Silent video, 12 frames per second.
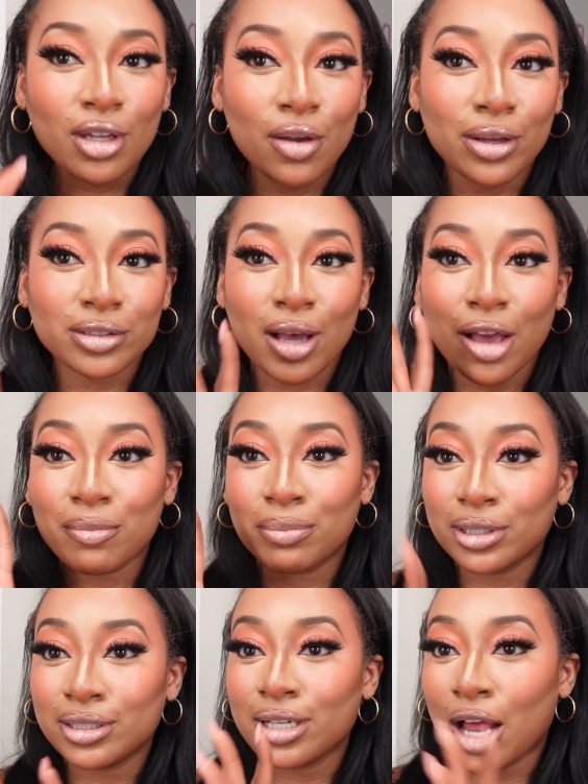Okay, so I've
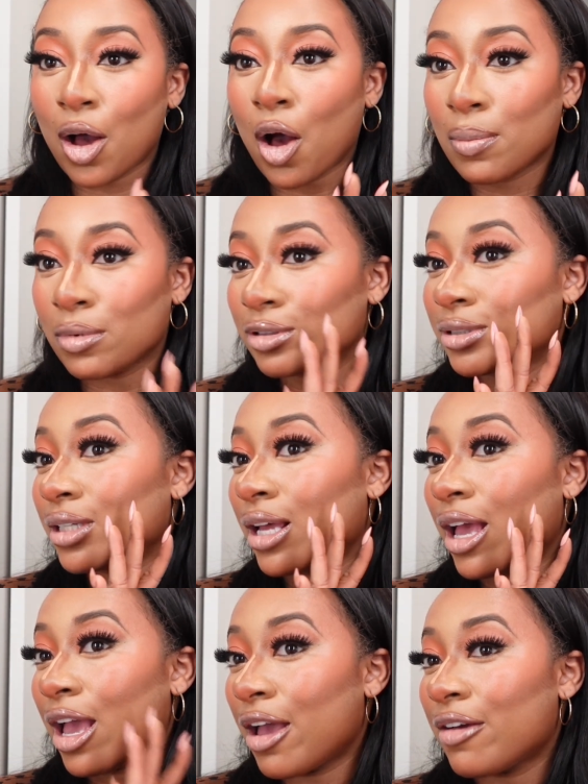blended out almost
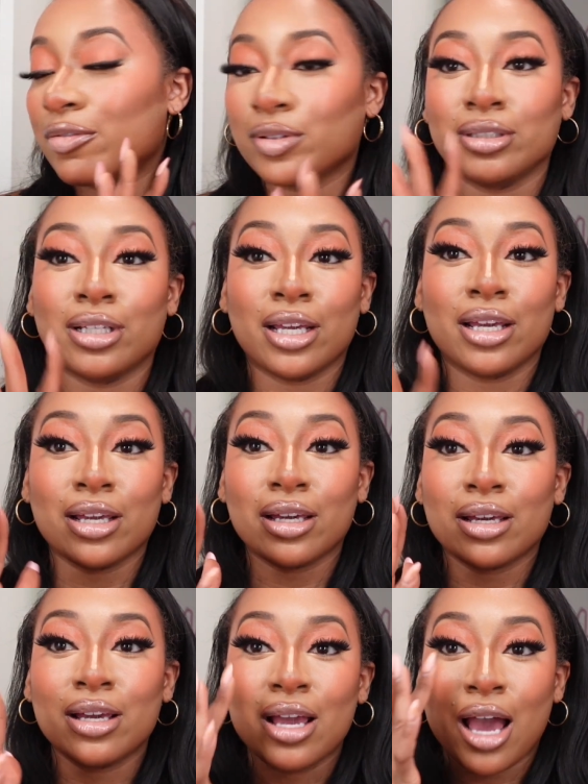everything.
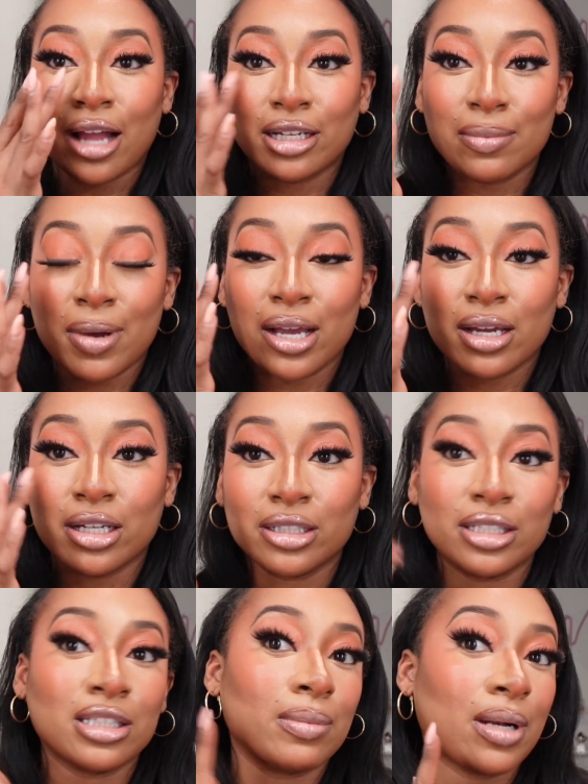I did my
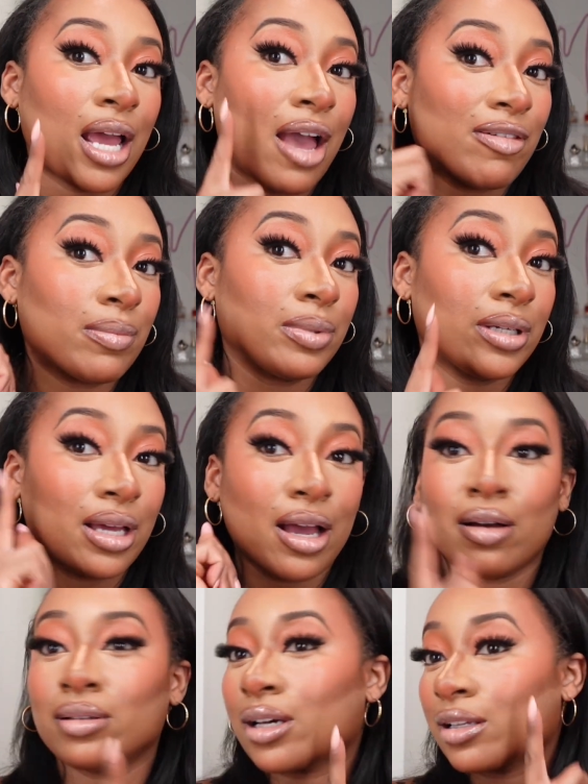concealer, but I haven't blended
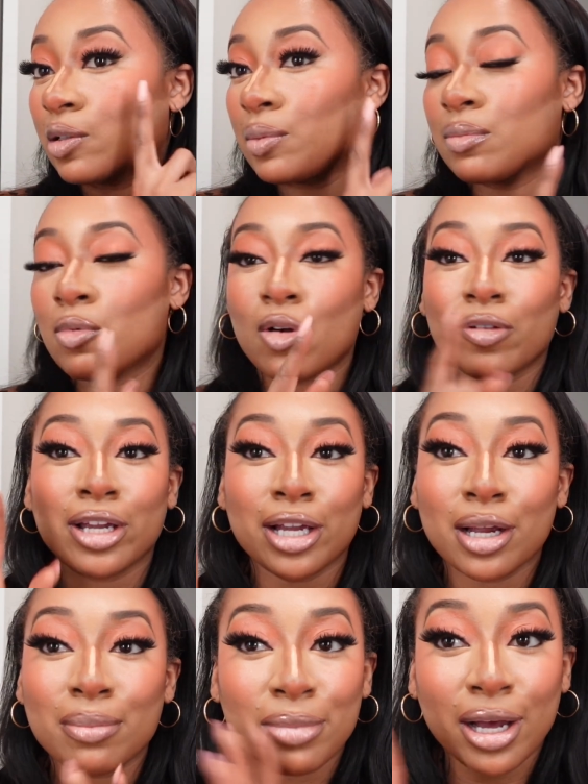out like a little bit more over
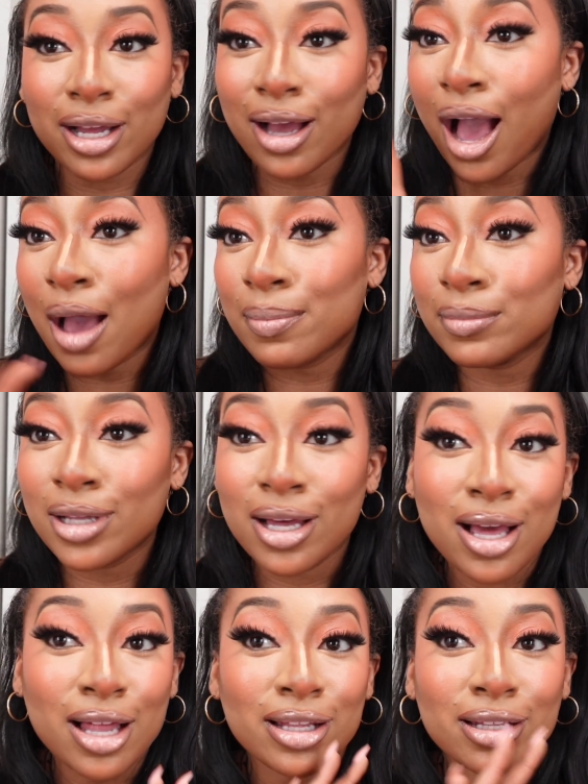here, but I'm
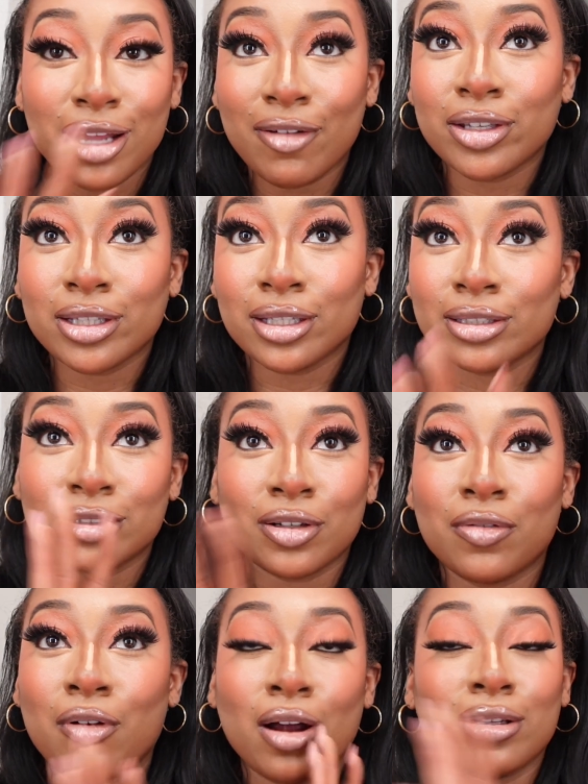loving this
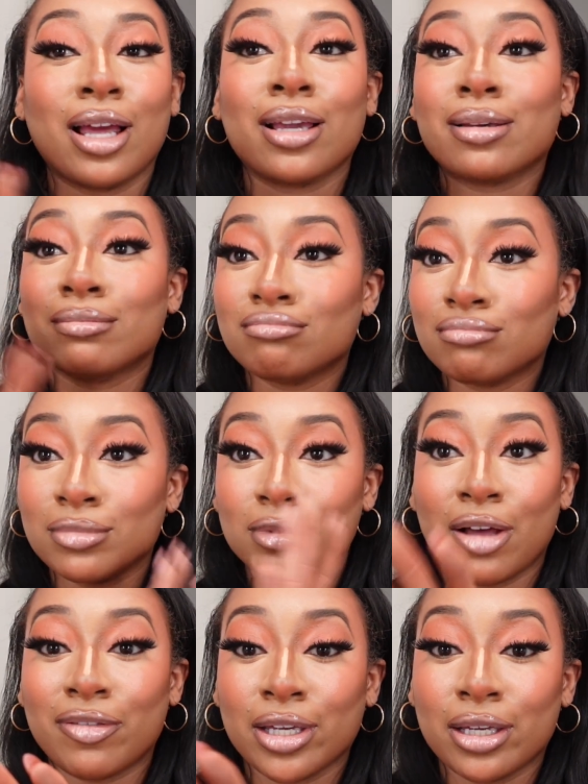so far, like
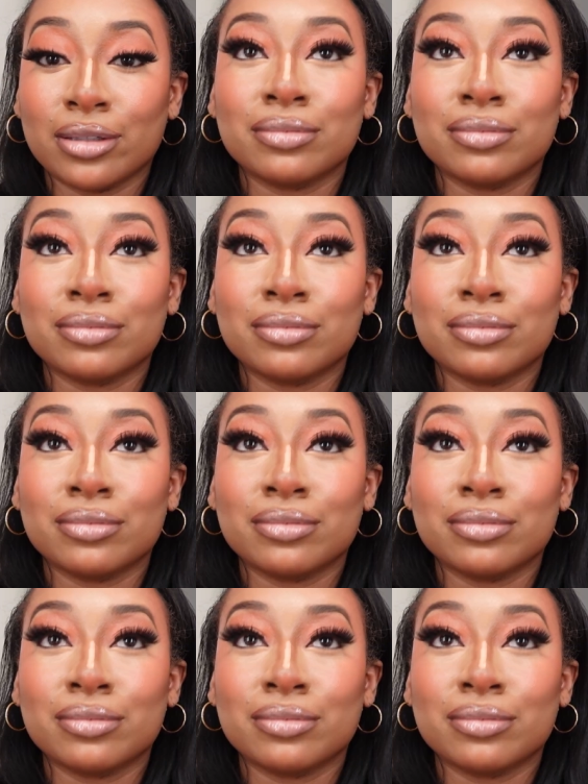loving it.